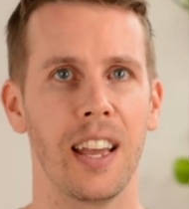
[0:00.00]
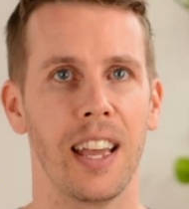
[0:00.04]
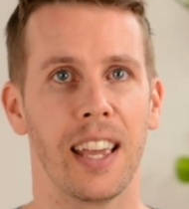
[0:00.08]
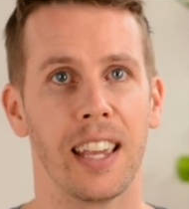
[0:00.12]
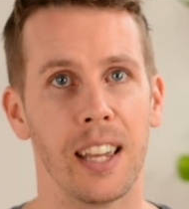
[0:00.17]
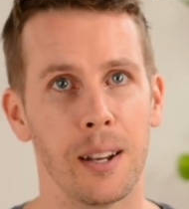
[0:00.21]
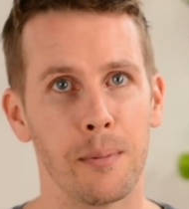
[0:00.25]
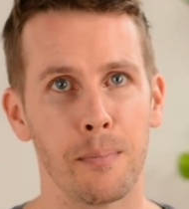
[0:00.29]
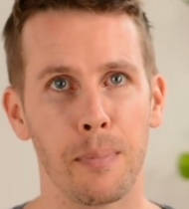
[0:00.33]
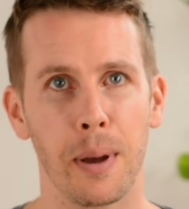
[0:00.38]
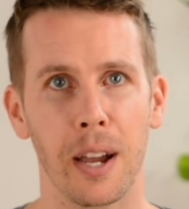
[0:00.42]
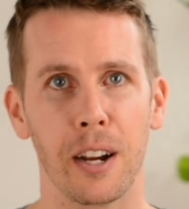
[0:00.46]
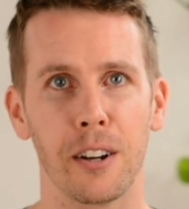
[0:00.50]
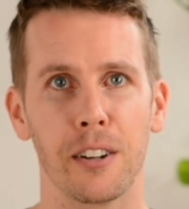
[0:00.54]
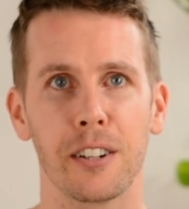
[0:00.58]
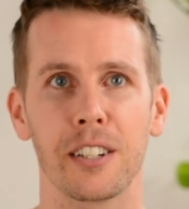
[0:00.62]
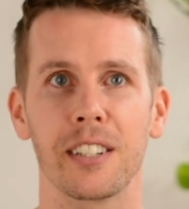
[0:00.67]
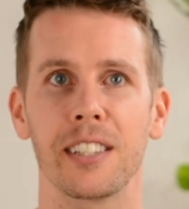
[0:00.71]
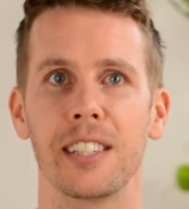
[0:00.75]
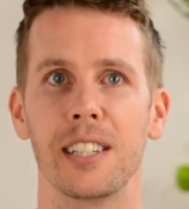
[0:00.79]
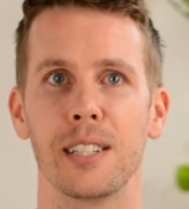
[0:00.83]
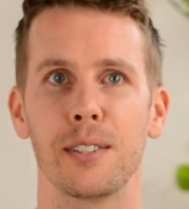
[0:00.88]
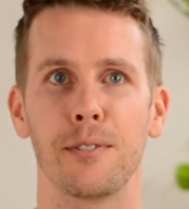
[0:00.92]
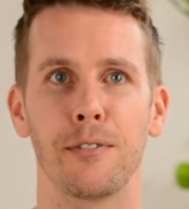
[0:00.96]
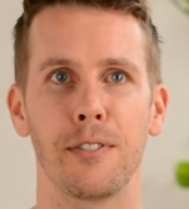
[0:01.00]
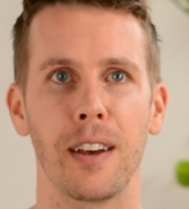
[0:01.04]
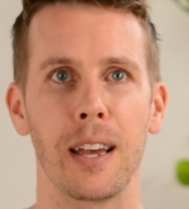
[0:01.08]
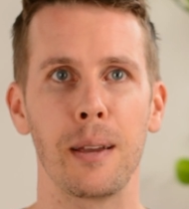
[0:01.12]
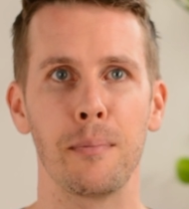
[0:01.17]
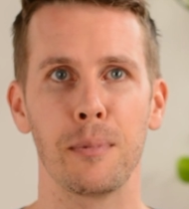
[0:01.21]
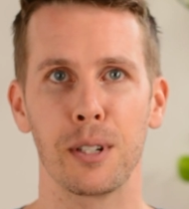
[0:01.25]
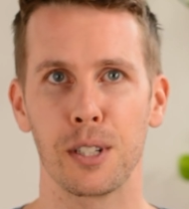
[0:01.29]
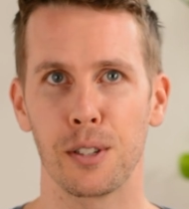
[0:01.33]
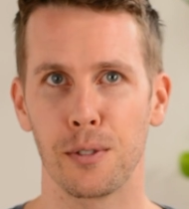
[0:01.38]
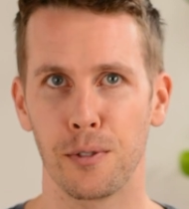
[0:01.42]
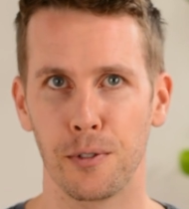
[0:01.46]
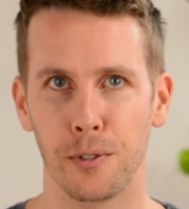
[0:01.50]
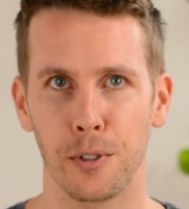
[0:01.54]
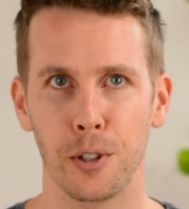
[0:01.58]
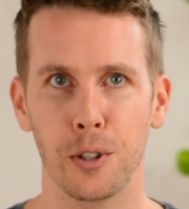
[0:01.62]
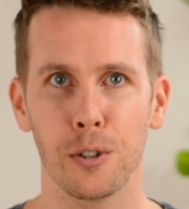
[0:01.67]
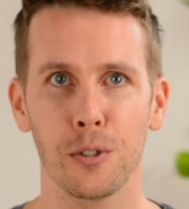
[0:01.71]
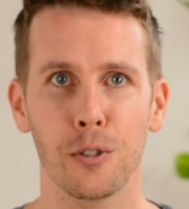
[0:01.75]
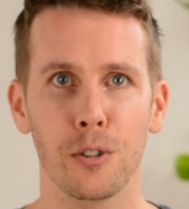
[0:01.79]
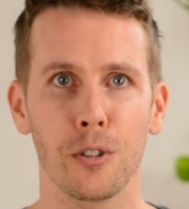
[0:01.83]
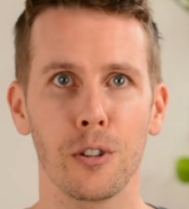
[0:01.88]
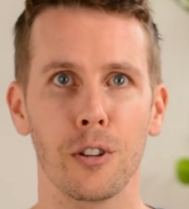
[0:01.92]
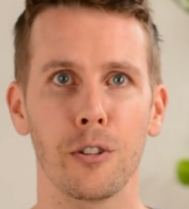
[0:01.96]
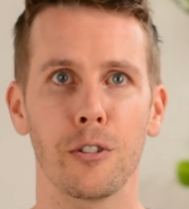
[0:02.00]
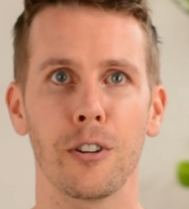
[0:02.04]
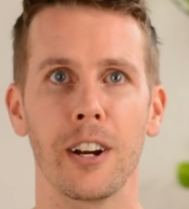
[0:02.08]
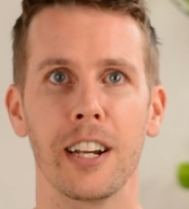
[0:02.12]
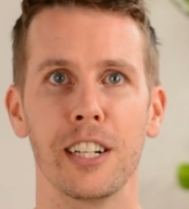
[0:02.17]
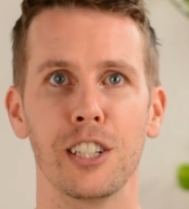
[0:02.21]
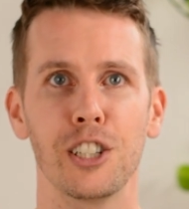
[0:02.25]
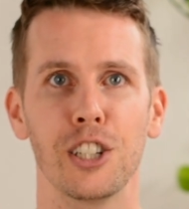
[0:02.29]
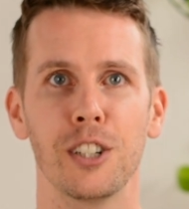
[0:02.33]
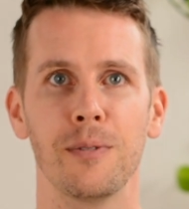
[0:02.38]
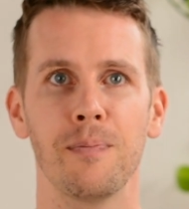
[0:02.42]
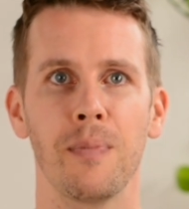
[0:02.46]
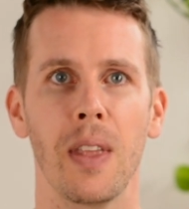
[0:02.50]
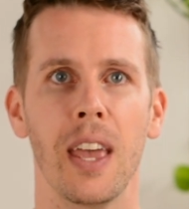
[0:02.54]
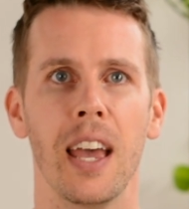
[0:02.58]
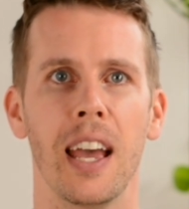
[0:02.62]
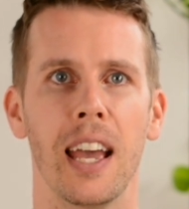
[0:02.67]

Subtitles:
In Pericles' famous funeral oration,